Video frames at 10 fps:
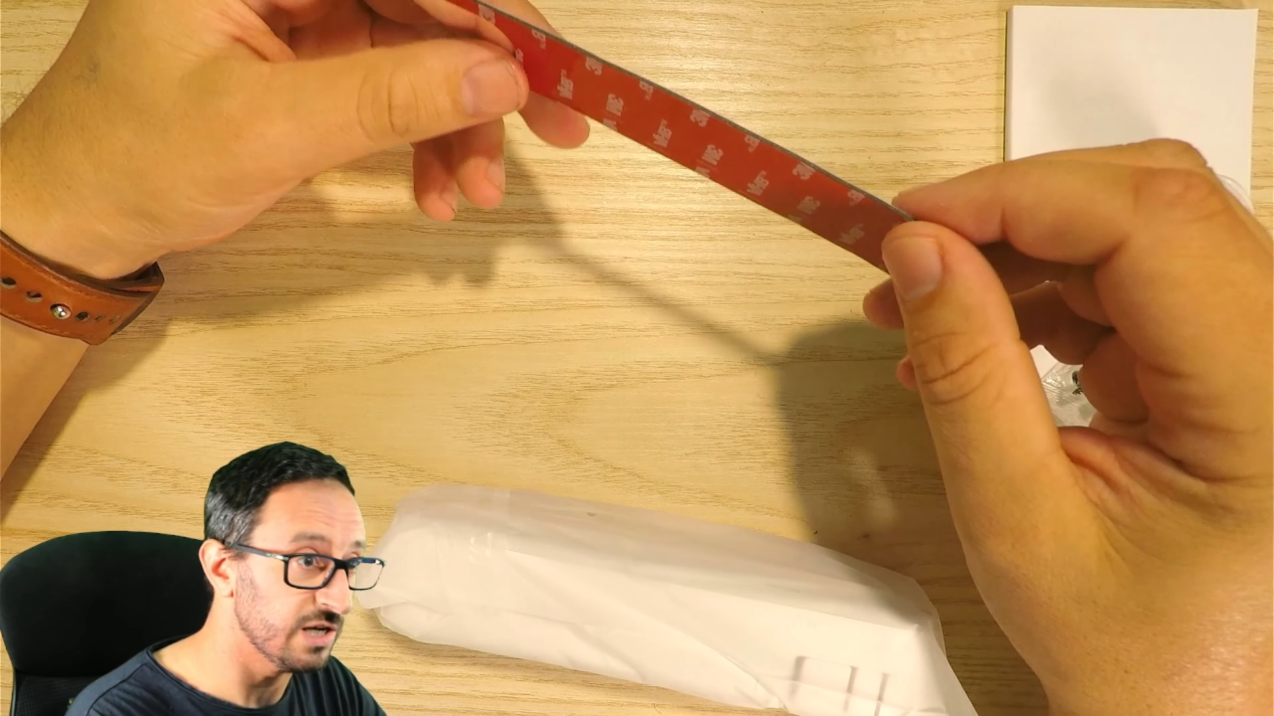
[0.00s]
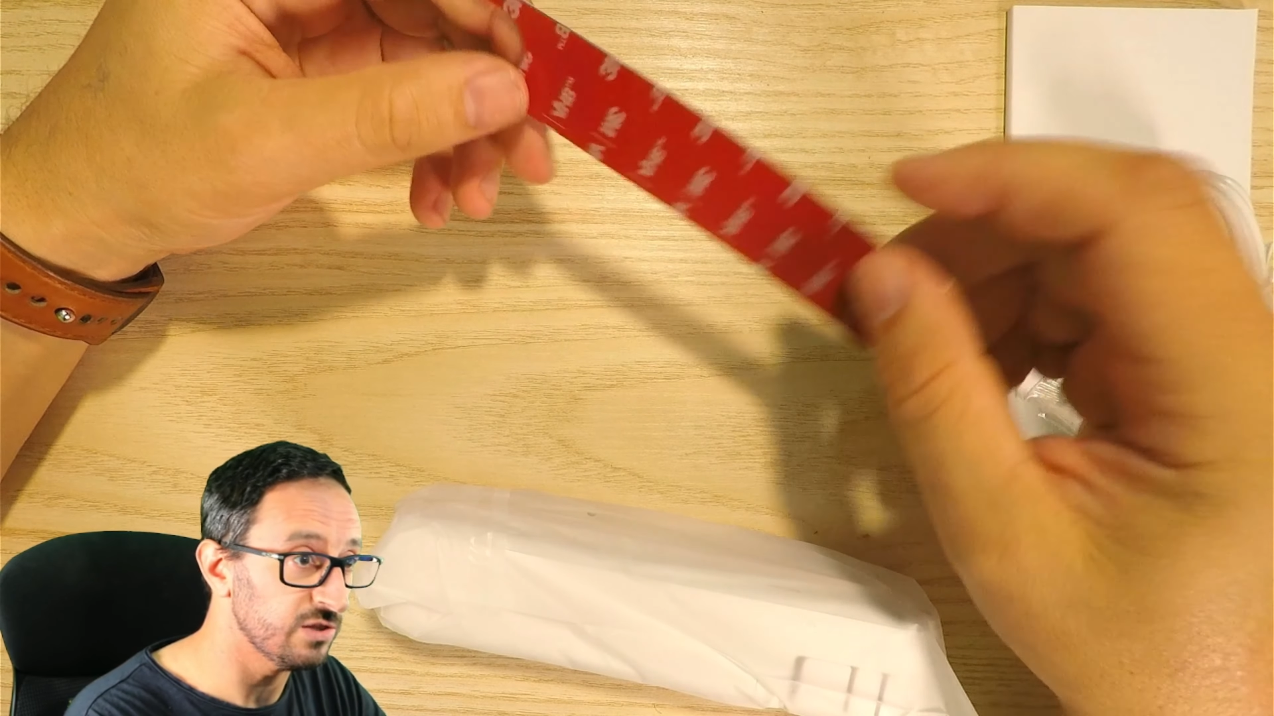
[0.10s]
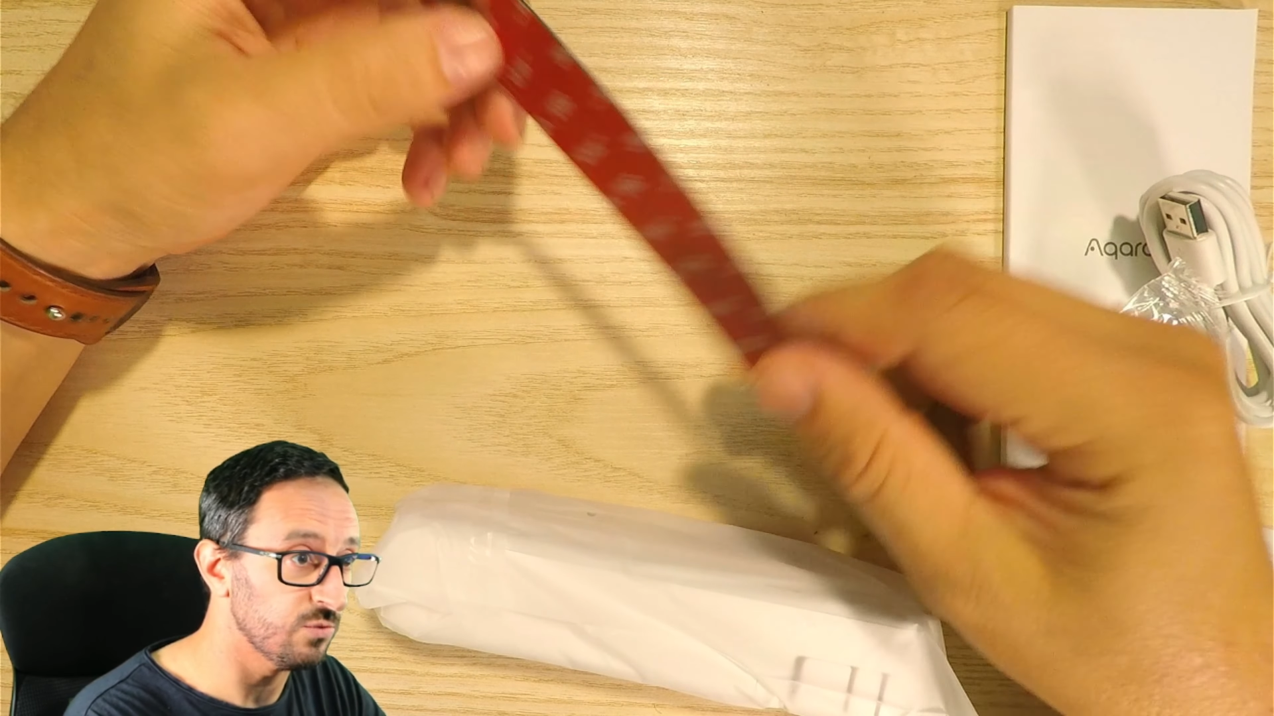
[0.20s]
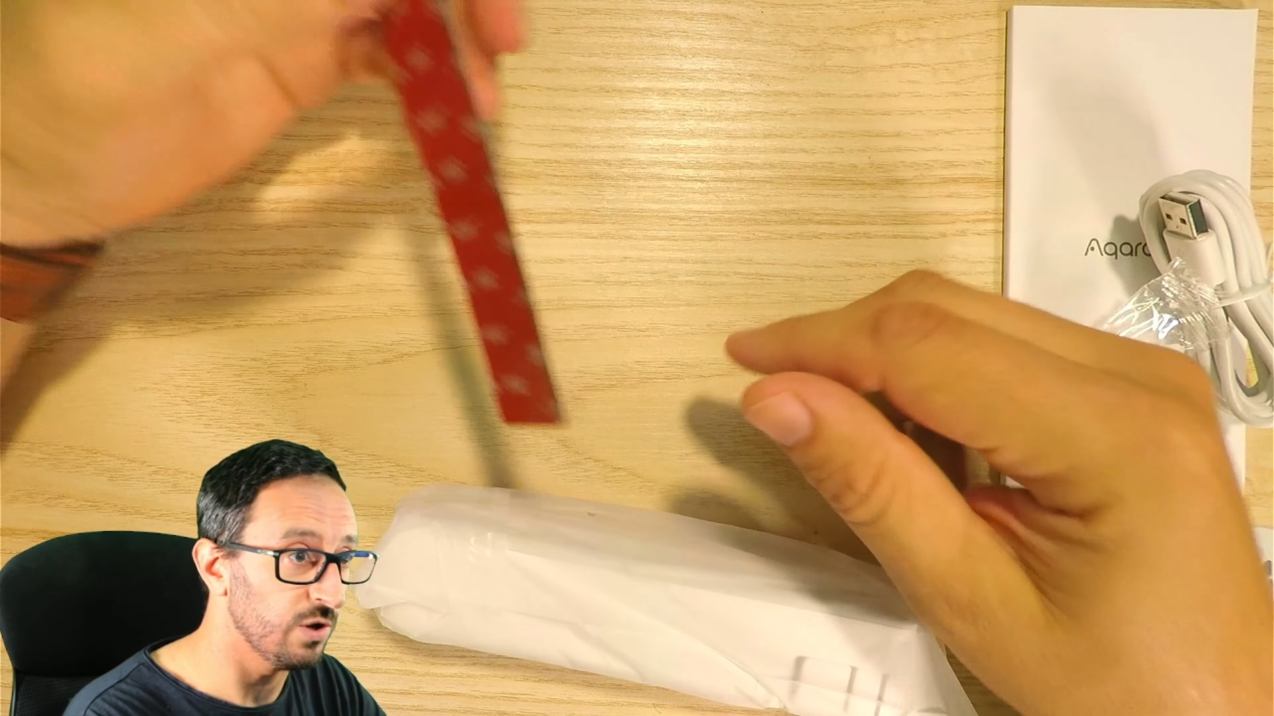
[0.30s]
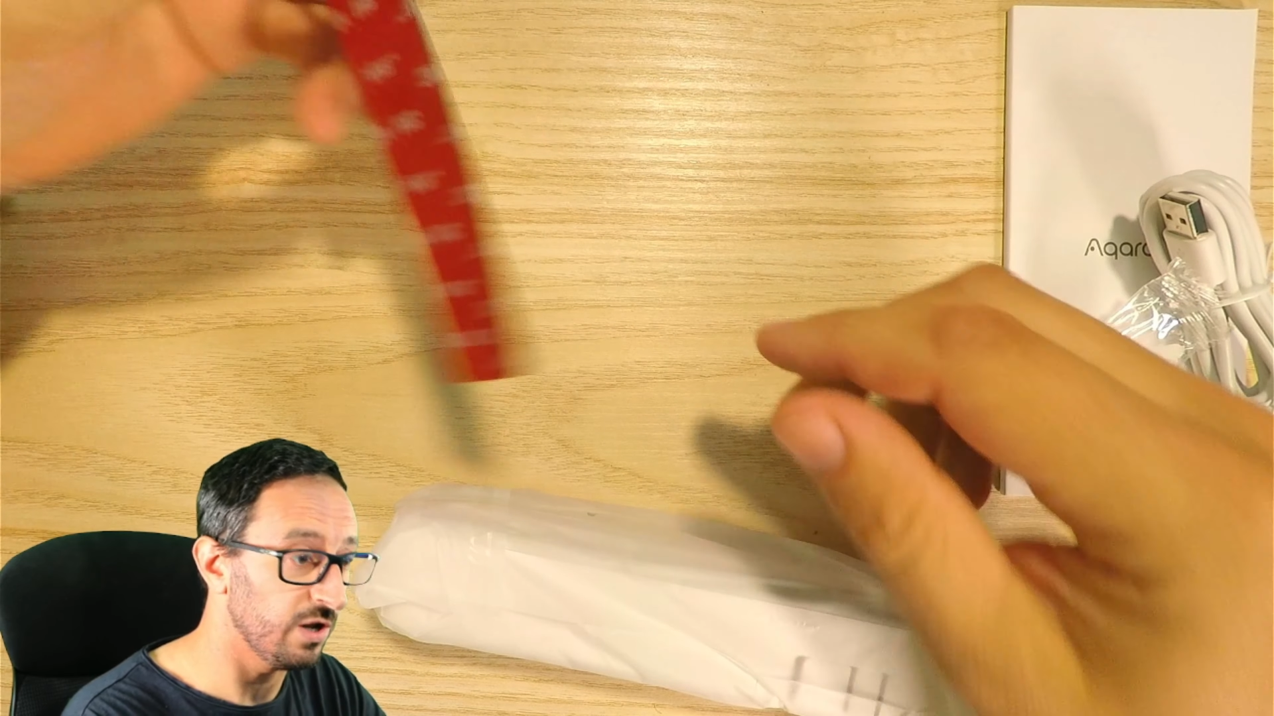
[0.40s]
The
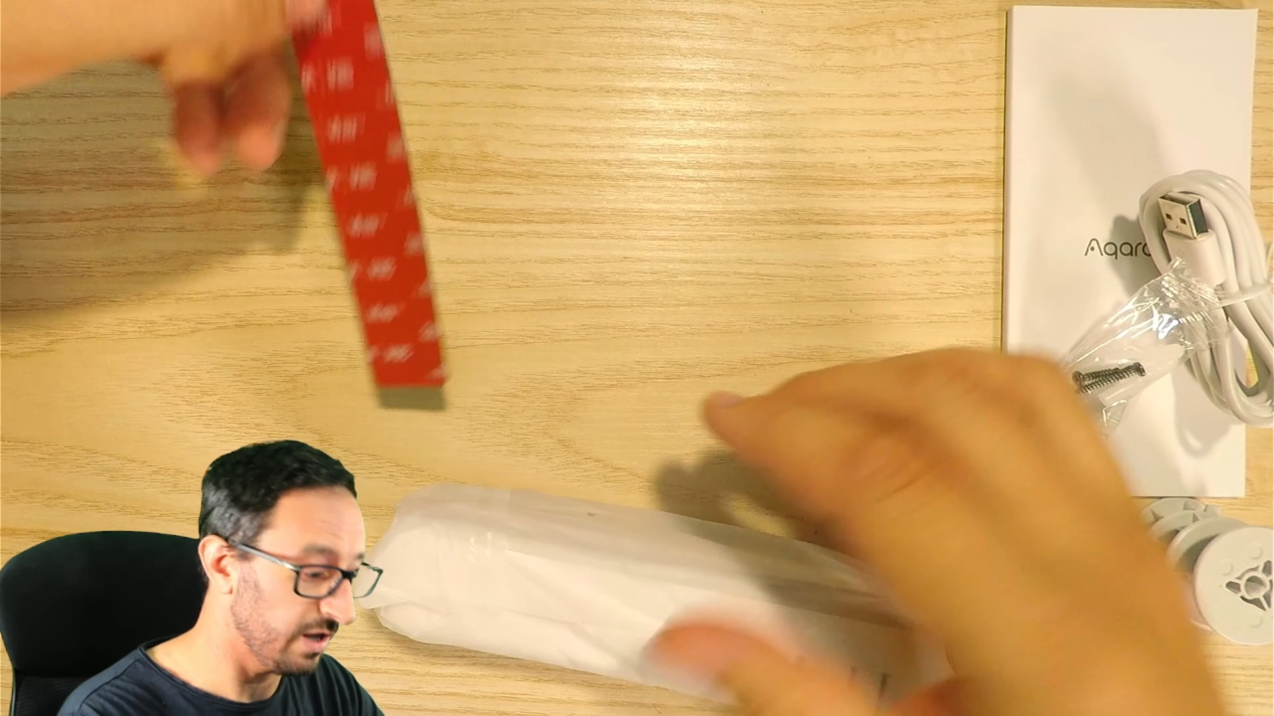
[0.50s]
one I